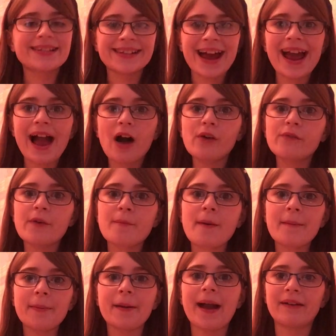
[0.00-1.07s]
tonight I'll film
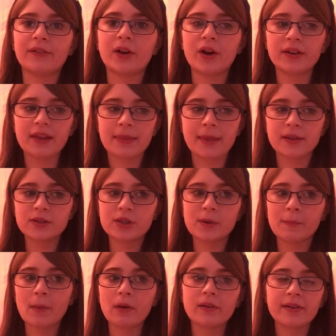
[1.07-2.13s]
a Parenthood and then
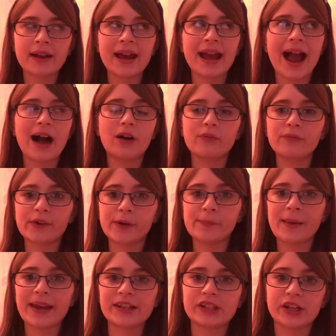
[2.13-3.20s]
tomorrow night I'll
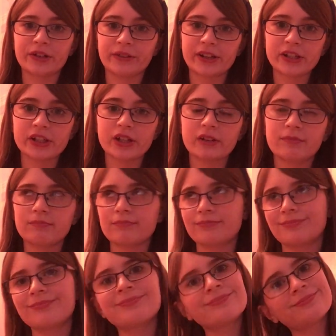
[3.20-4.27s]
film a Generation
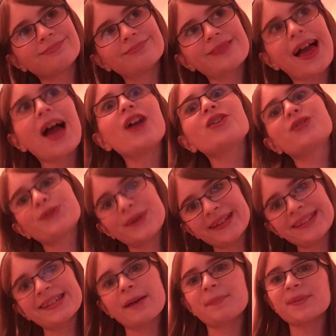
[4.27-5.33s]

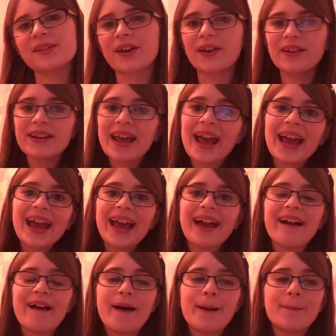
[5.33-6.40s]
Twins episode.
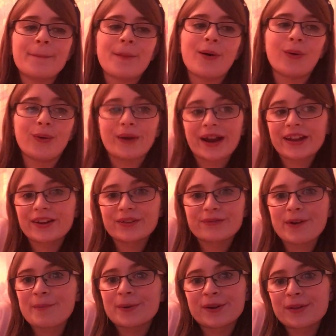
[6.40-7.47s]
Um, or I could
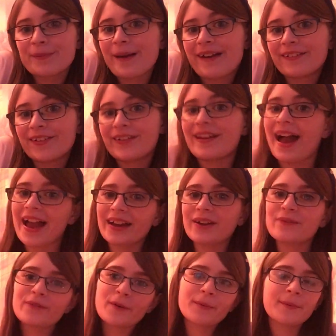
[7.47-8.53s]
film another Parenthood. I
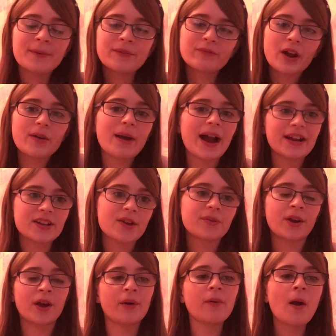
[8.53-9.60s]
could film them in row, I
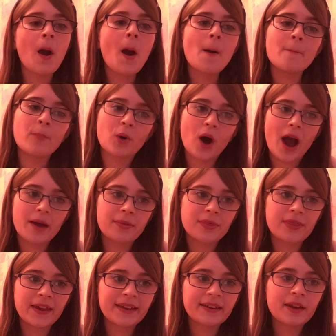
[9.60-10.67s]
don't know. But I'm
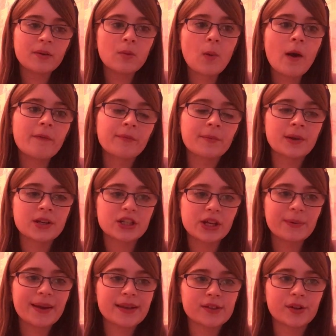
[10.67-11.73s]
thinking what I'm going to
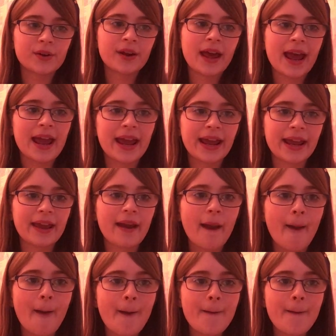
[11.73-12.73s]
do is on a